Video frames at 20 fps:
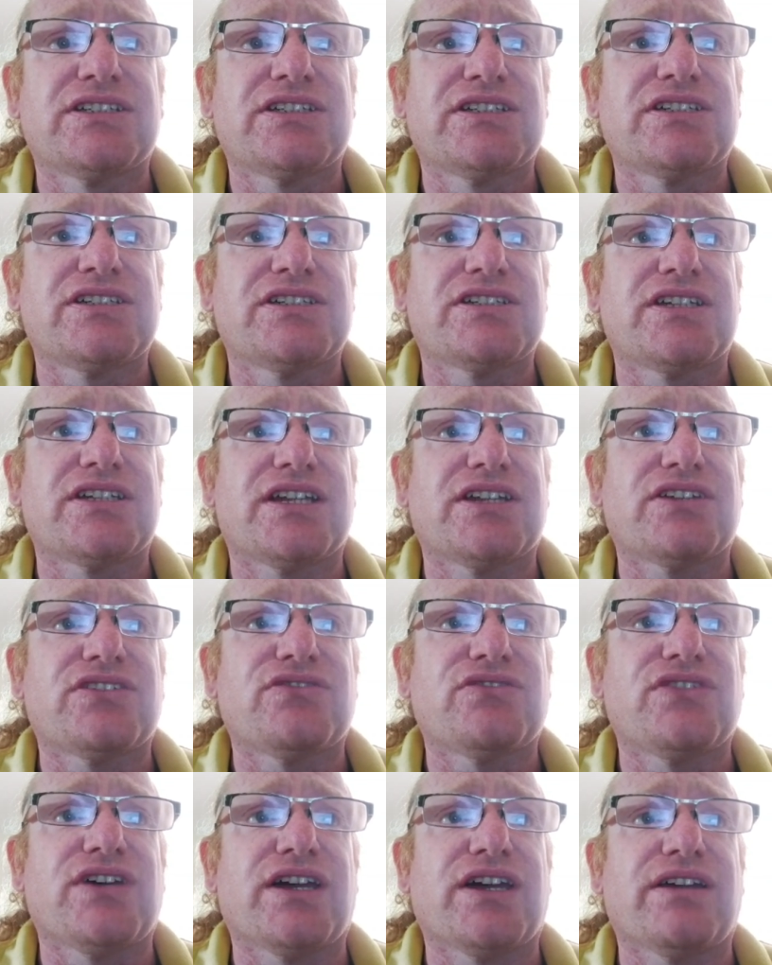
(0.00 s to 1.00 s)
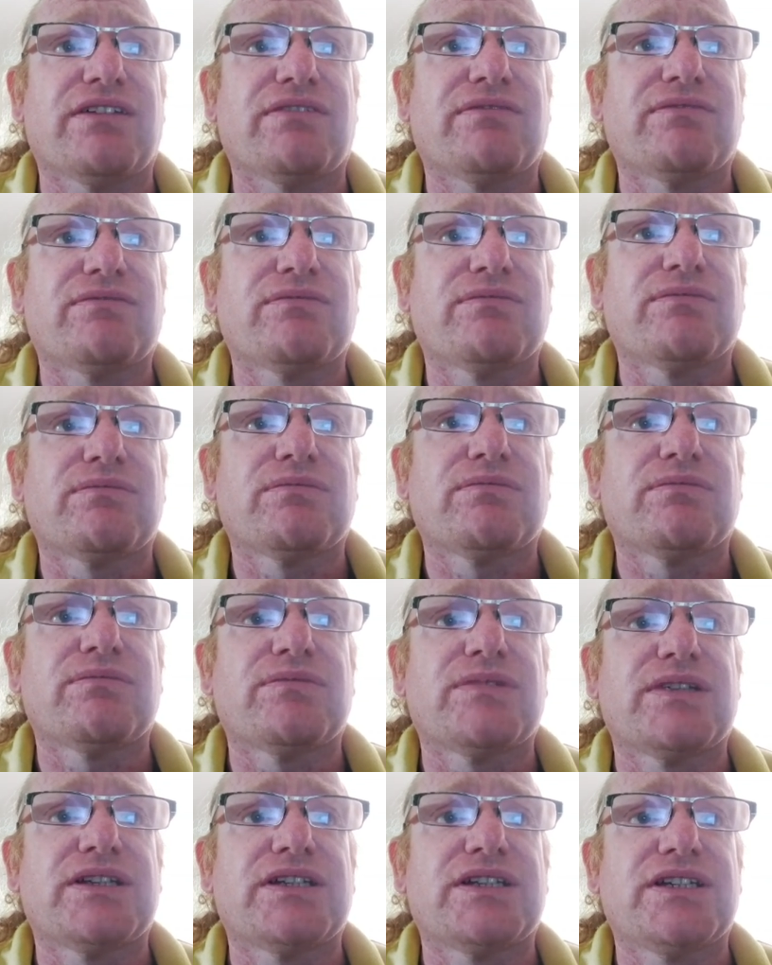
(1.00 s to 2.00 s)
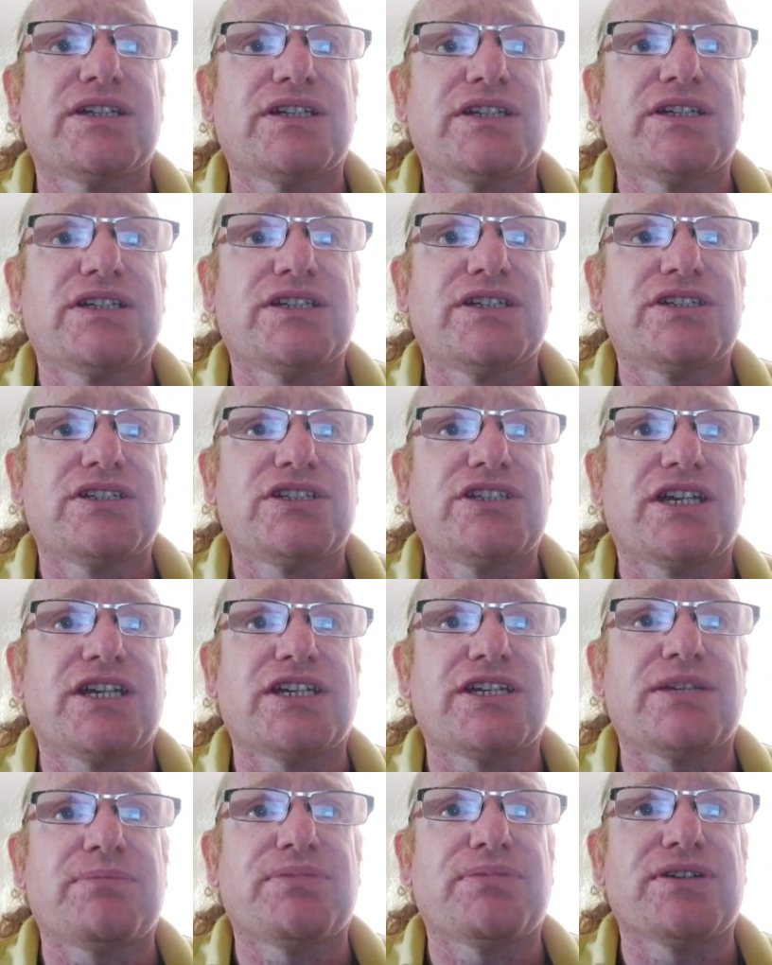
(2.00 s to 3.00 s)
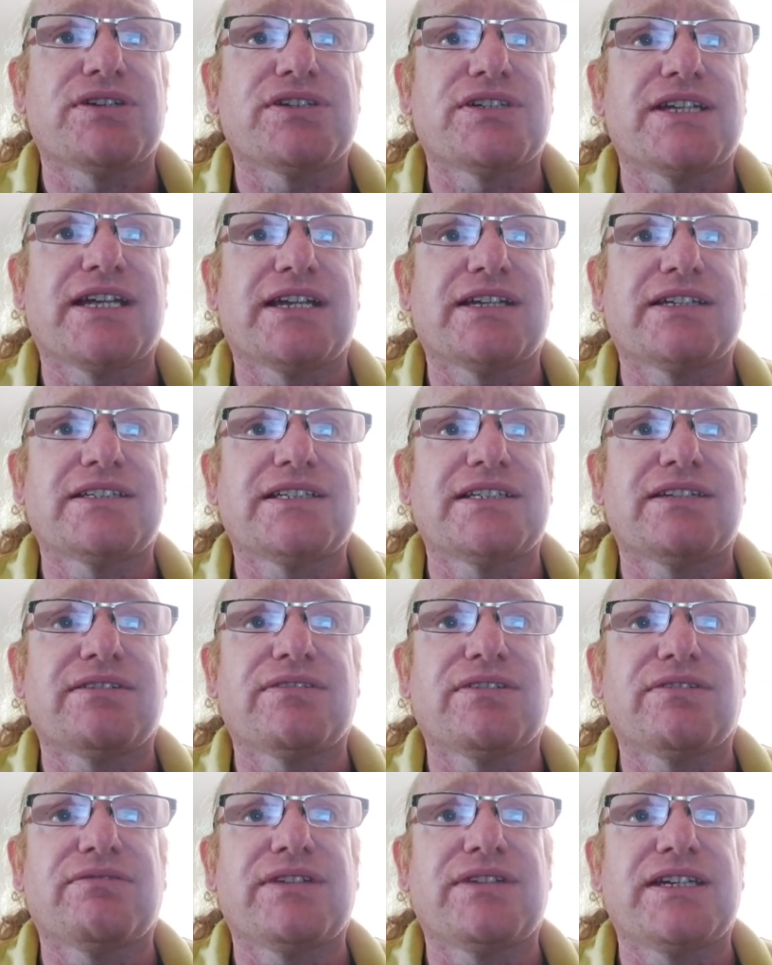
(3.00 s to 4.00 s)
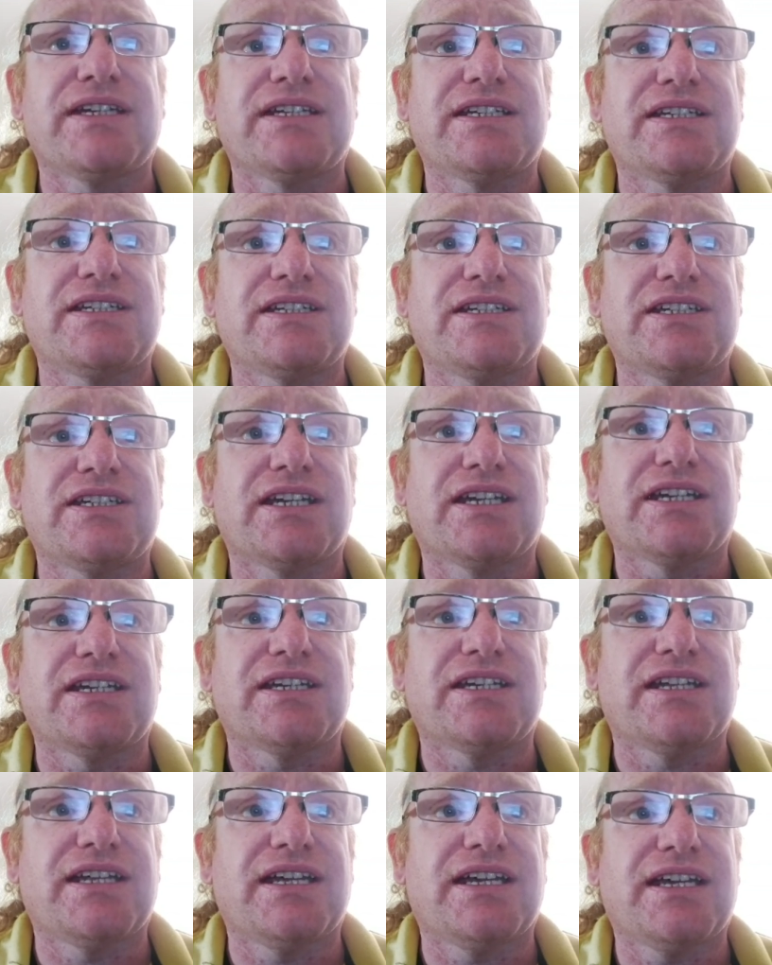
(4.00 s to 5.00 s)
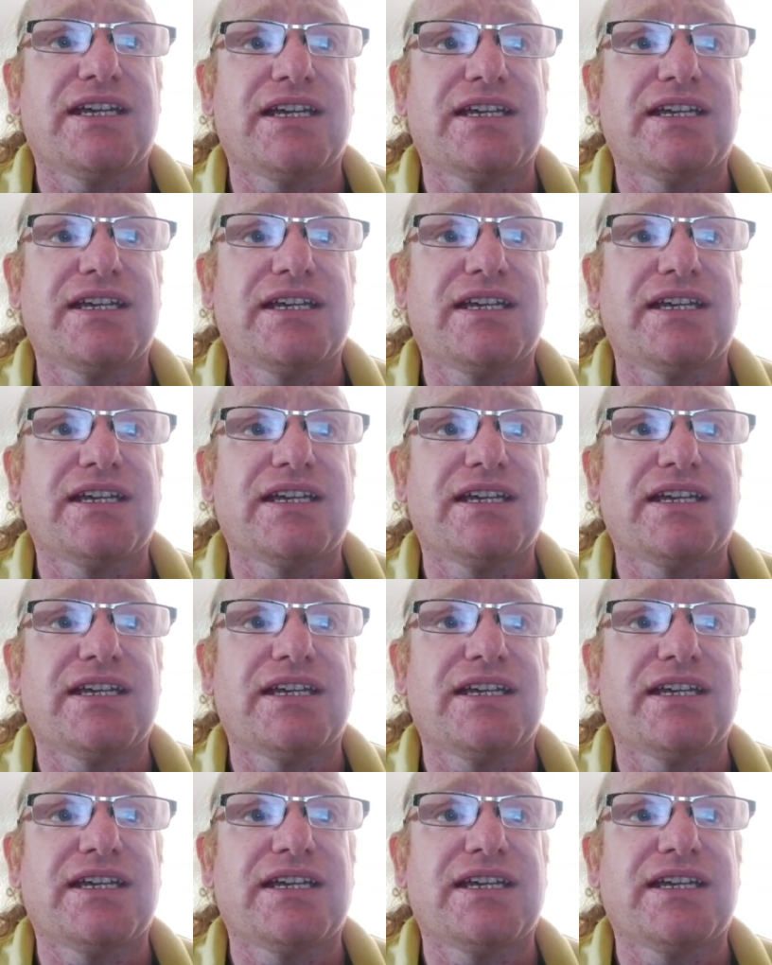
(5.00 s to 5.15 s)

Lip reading: So that's fine. Let's change the personality that we needed to change there.